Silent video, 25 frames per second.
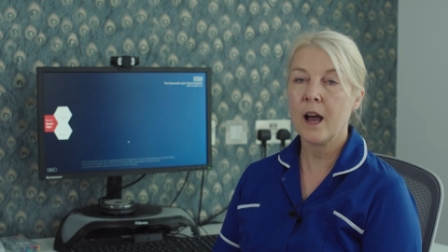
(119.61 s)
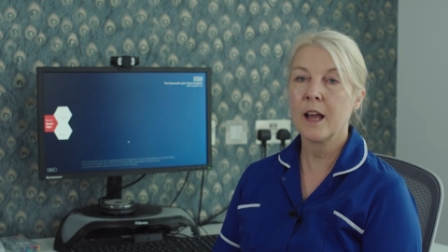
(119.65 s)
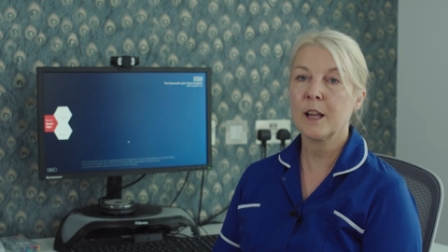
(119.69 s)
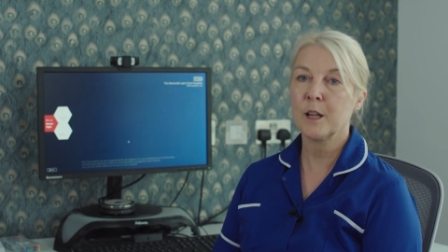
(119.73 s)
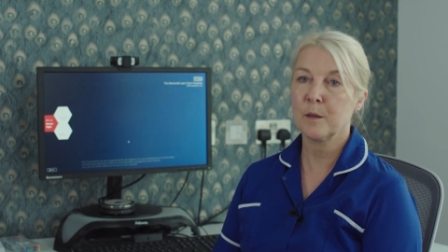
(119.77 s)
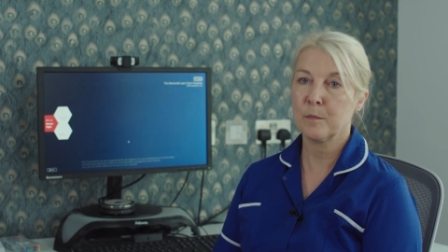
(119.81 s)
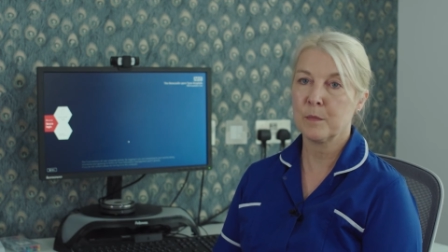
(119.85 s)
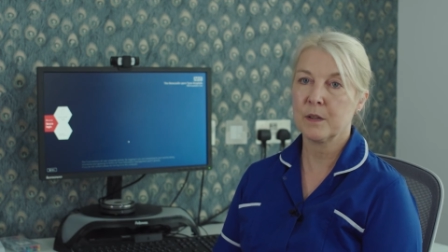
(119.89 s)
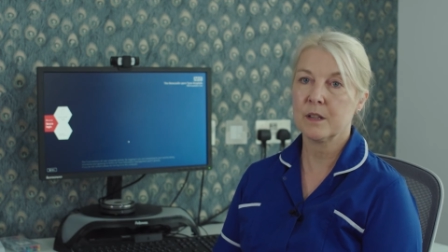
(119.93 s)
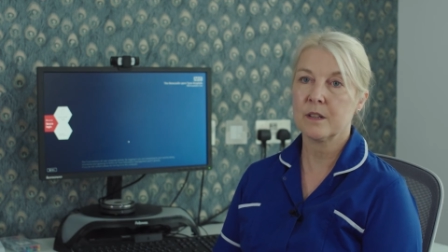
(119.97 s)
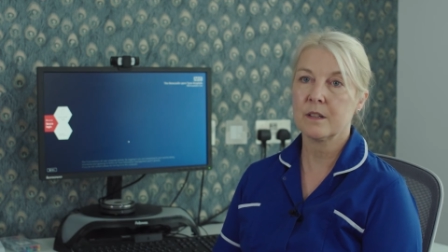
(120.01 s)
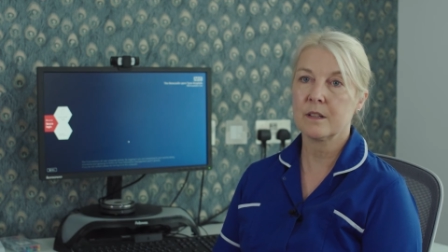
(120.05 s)

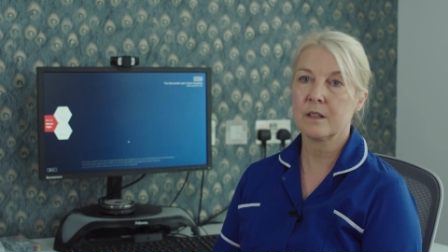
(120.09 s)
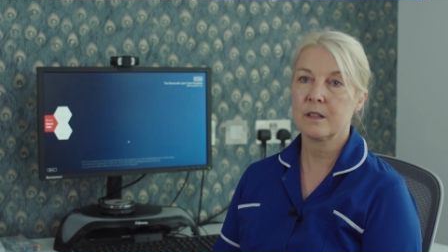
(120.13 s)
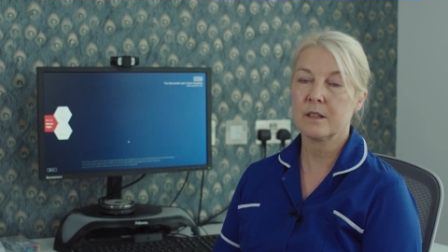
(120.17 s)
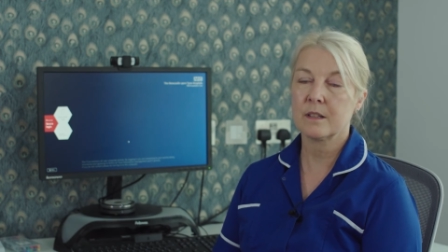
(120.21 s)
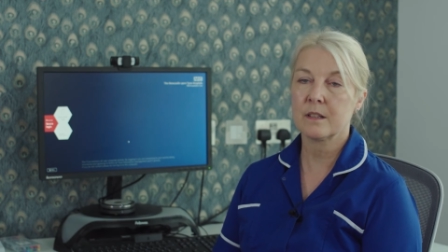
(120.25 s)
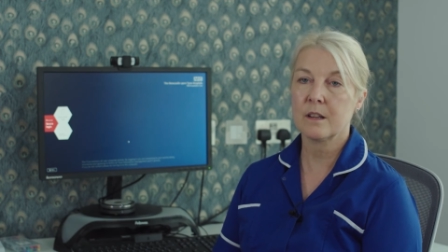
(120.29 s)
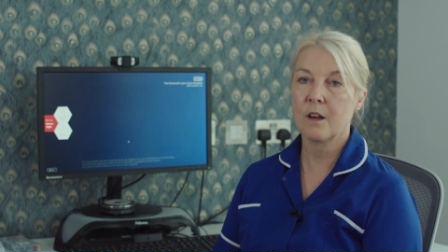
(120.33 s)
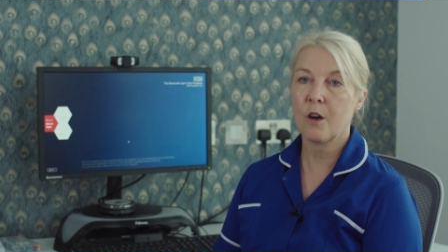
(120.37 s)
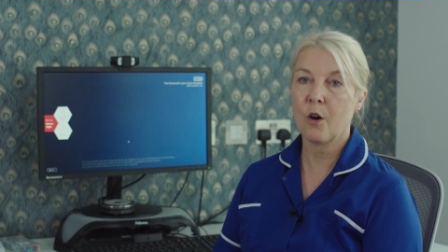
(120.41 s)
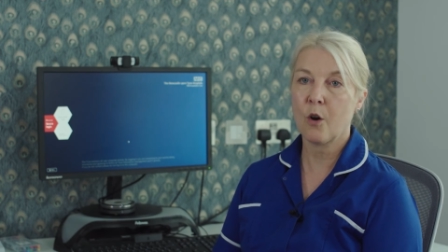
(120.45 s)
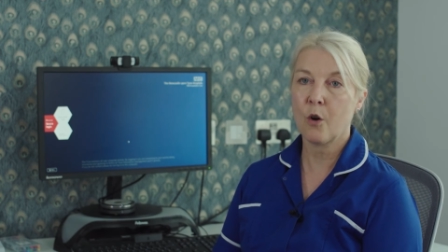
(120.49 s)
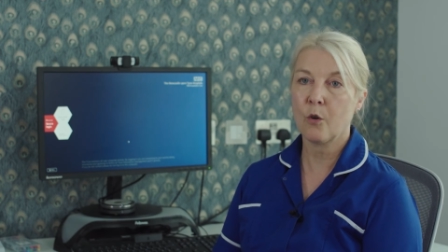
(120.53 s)

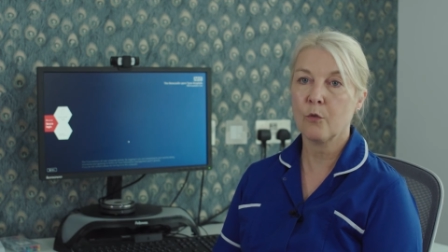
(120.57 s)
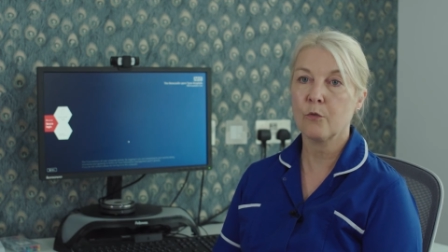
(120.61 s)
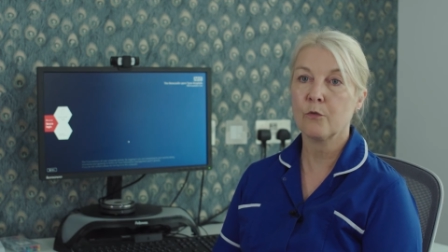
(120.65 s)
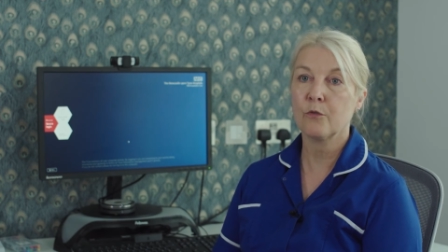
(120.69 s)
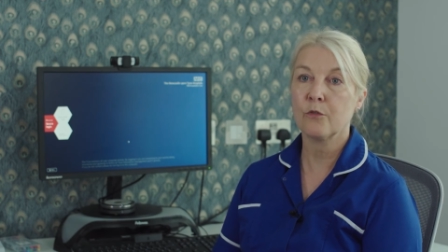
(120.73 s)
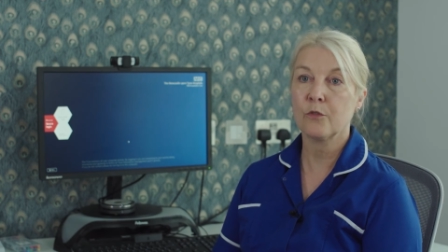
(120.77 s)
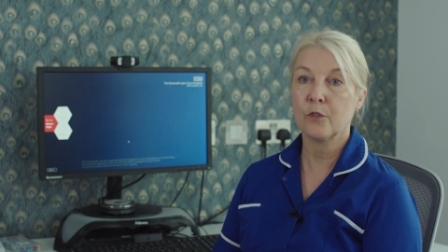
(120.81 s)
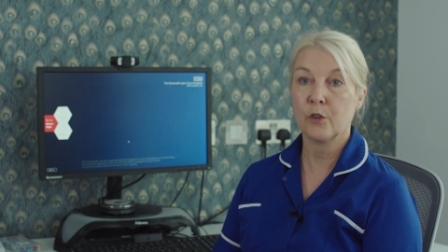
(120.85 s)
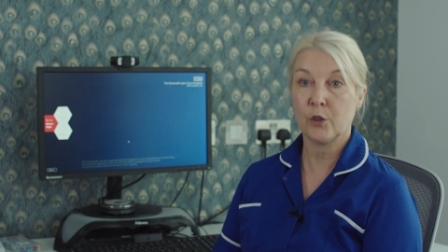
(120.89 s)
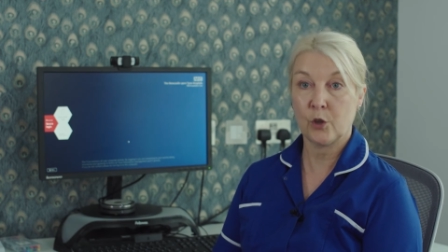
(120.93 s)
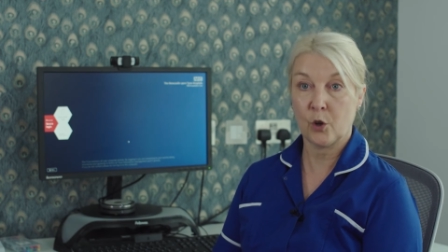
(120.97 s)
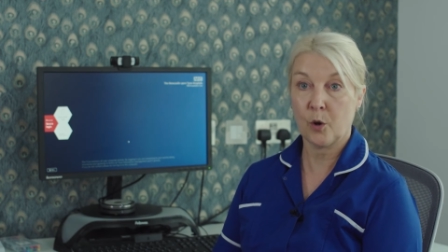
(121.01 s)
elements of
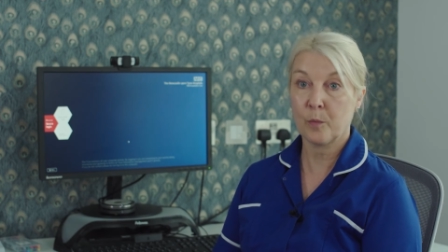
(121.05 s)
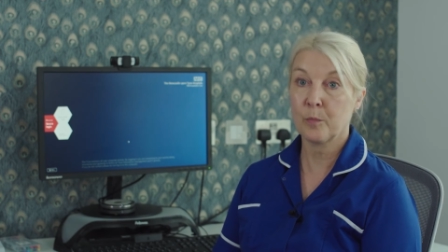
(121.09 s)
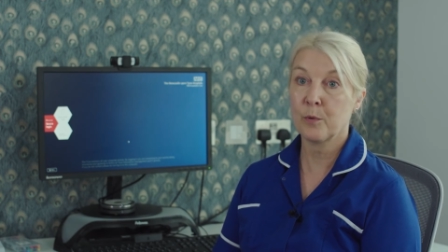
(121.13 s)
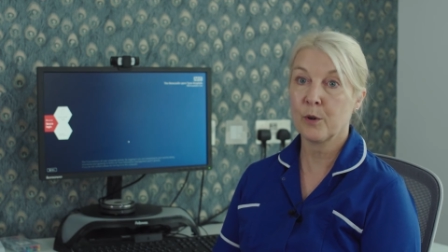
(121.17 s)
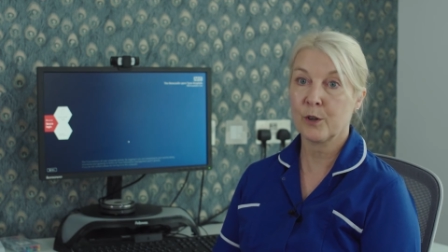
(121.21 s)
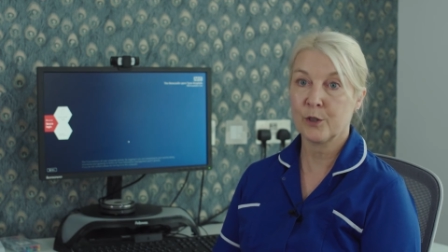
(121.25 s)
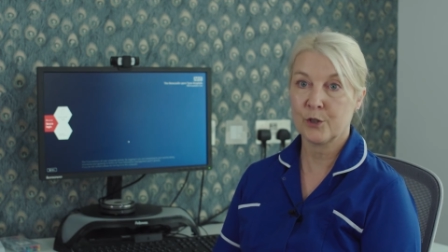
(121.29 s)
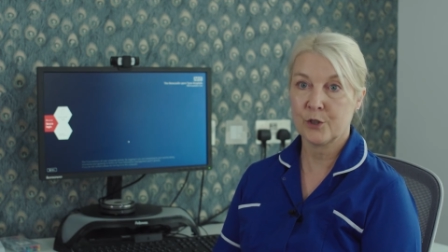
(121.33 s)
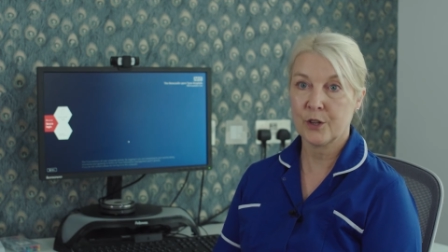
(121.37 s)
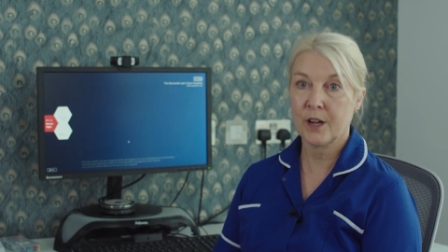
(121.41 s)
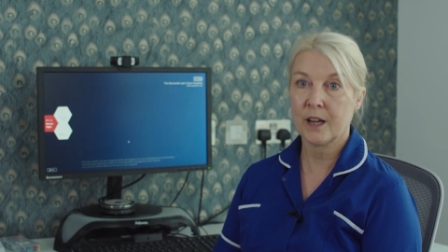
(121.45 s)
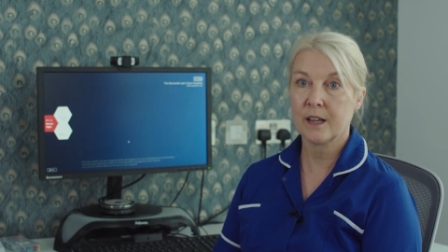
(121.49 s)
your
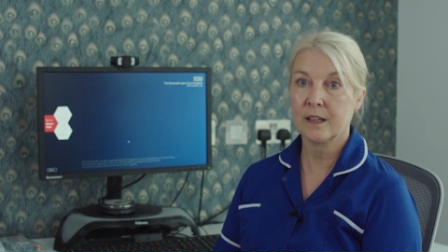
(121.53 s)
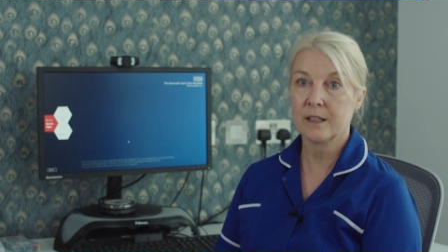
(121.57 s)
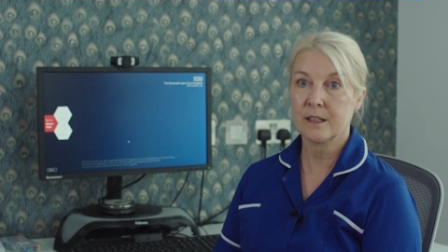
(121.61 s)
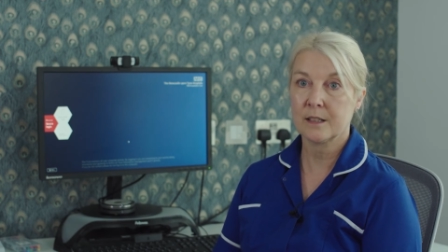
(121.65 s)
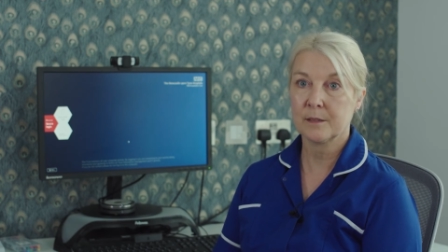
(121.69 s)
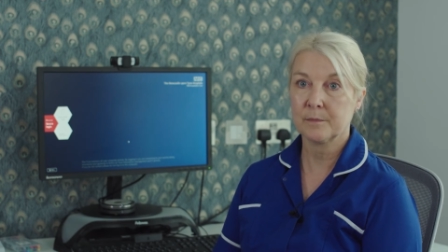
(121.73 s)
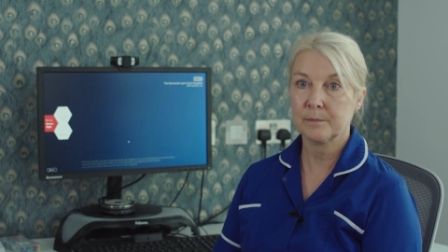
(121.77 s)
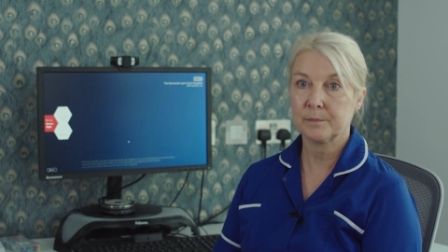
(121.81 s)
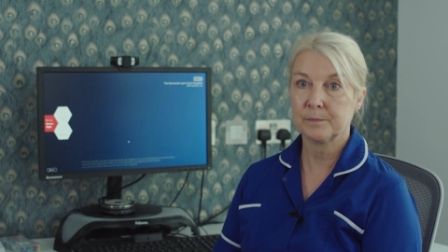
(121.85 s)
project.